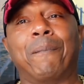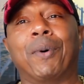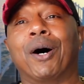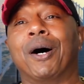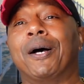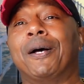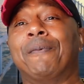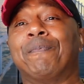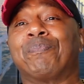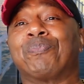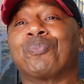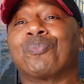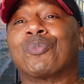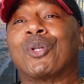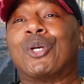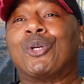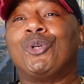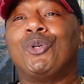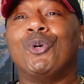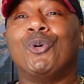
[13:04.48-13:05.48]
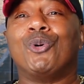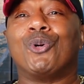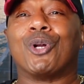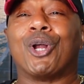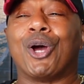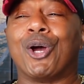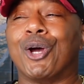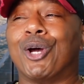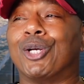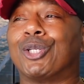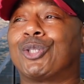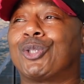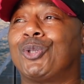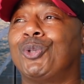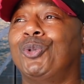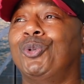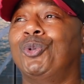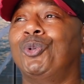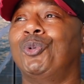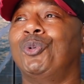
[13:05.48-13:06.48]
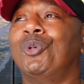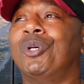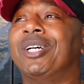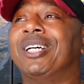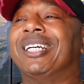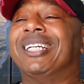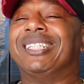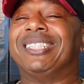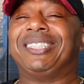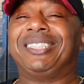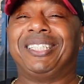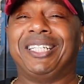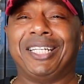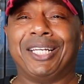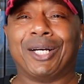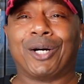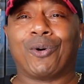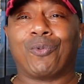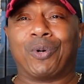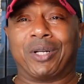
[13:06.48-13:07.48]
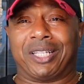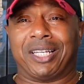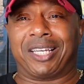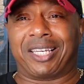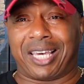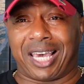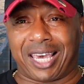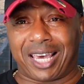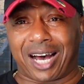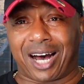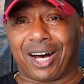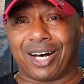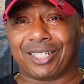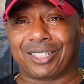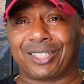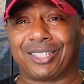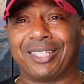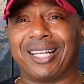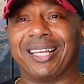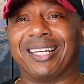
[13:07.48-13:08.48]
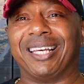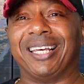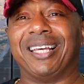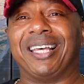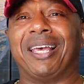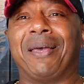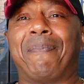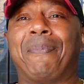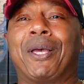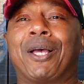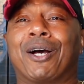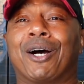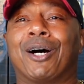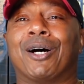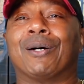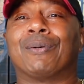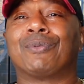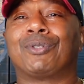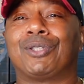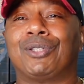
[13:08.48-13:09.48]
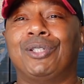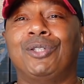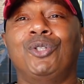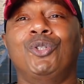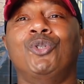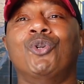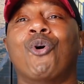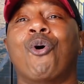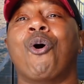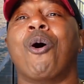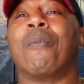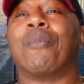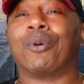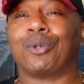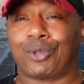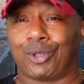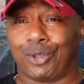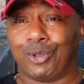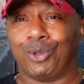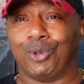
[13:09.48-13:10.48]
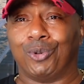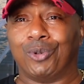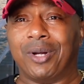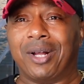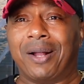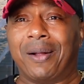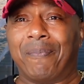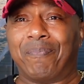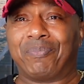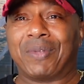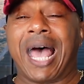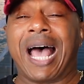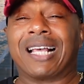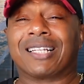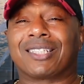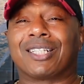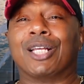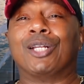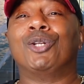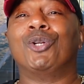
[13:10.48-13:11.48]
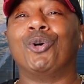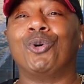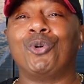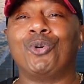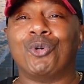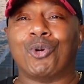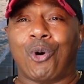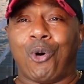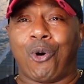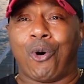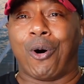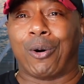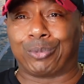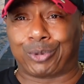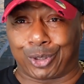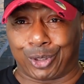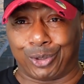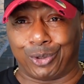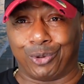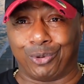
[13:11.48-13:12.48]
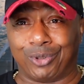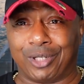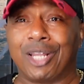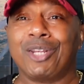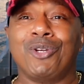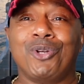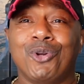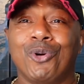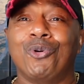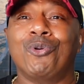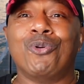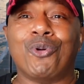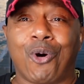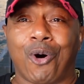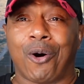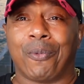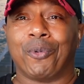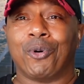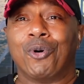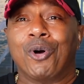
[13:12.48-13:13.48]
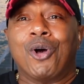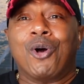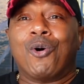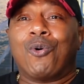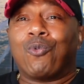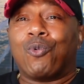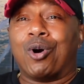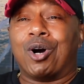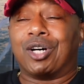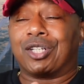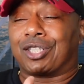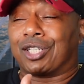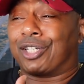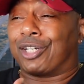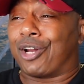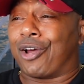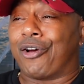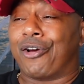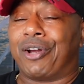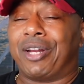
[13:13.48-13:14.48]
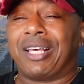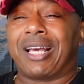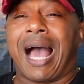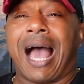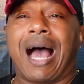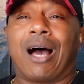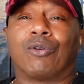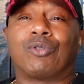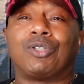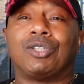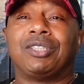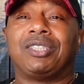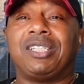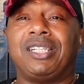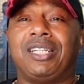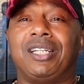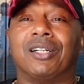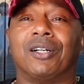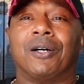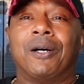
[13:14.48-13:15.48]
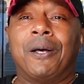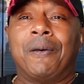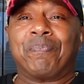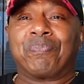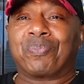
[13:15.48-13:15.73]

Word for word: But you learn to deal with the chaos. It becomes normal to you. That's the new norm to you. The new normal was learning how to deal